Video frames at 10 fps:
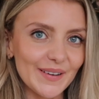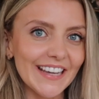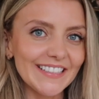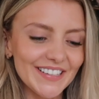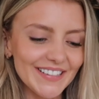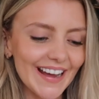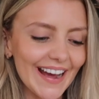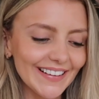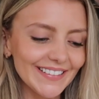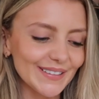question to
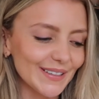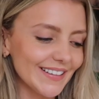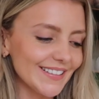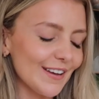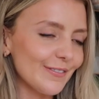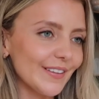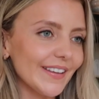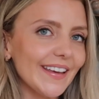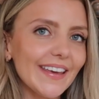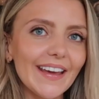answer, because I feel
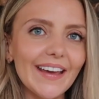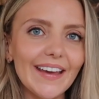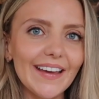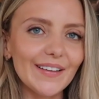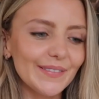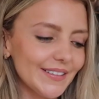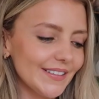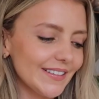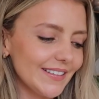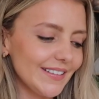like
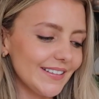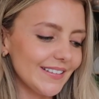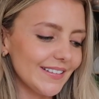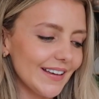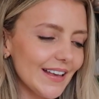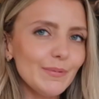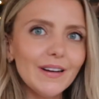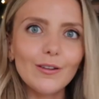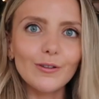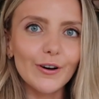it's been
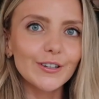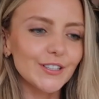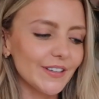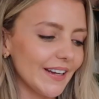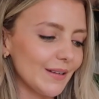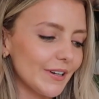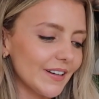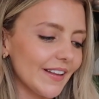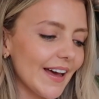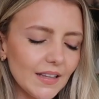a long journey, I'm not
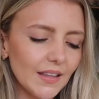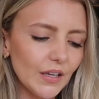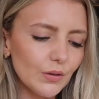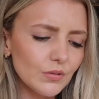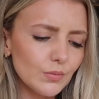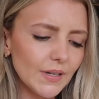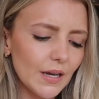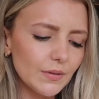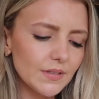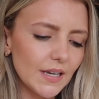gonna lie. I think it was when
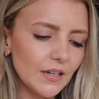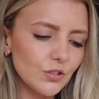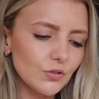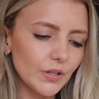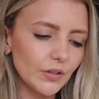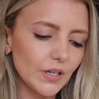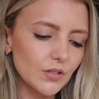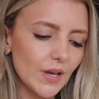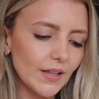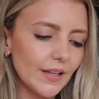I was in Australia,
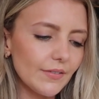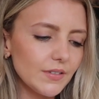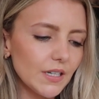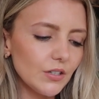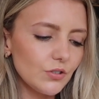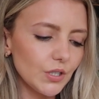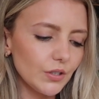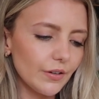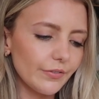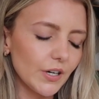so I lived in
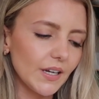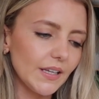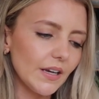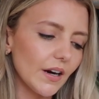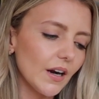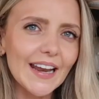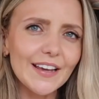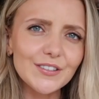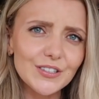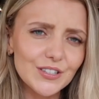Australia for a year. I
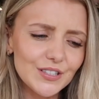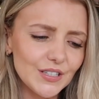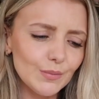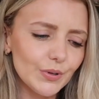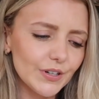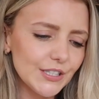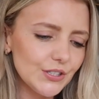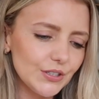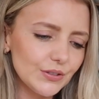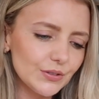used to just see pottery
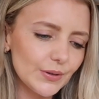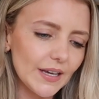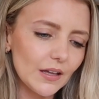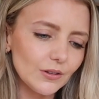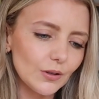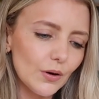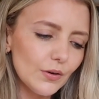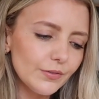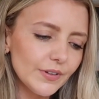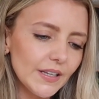studios quite a lot
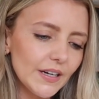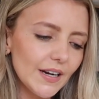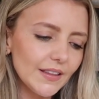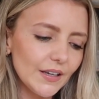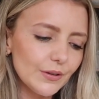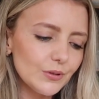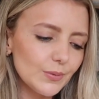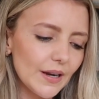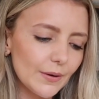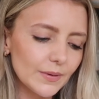over there. I think it was
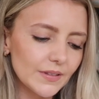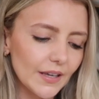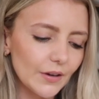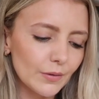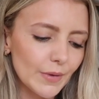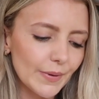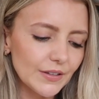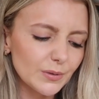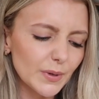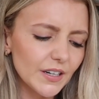when I was like on my way
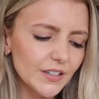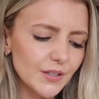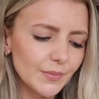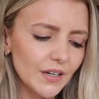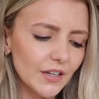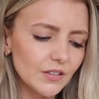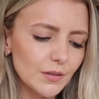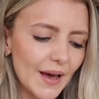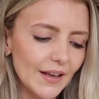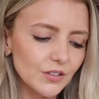to work or something, I used to
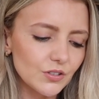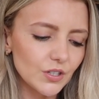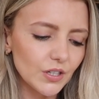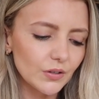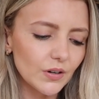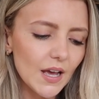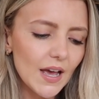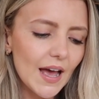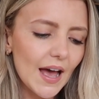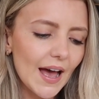pass a studio
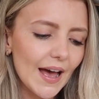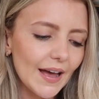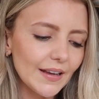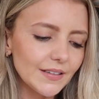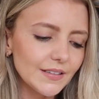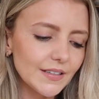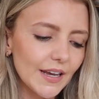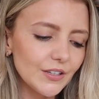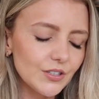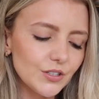and
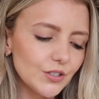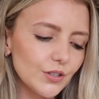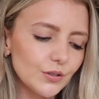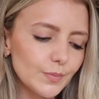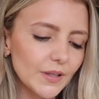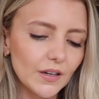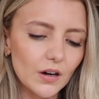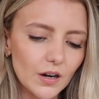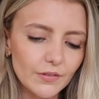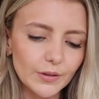I just used to be like,
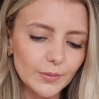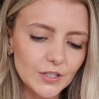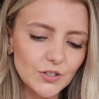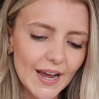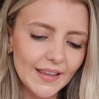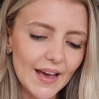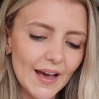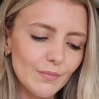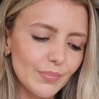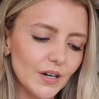oh I really want to try
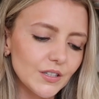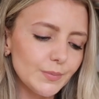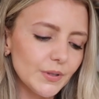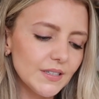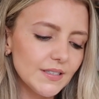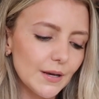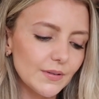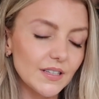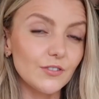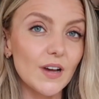that, but to be honest I
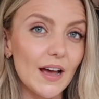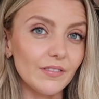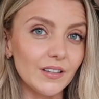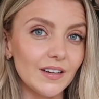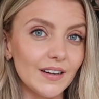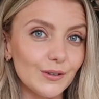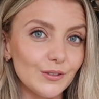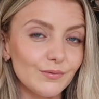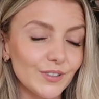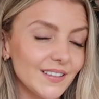was like traveling and I
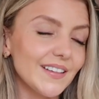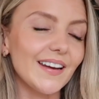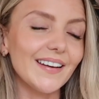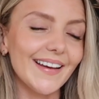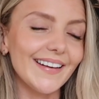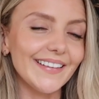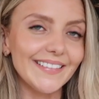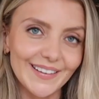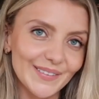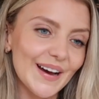was really skint and I
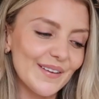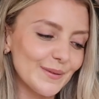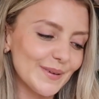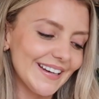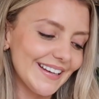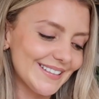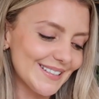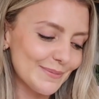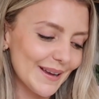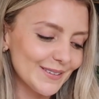did not have the money
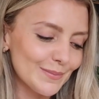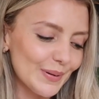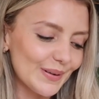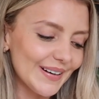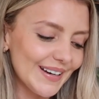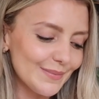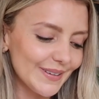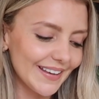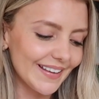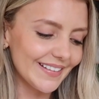to spend on pottery,
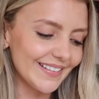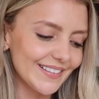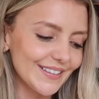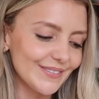because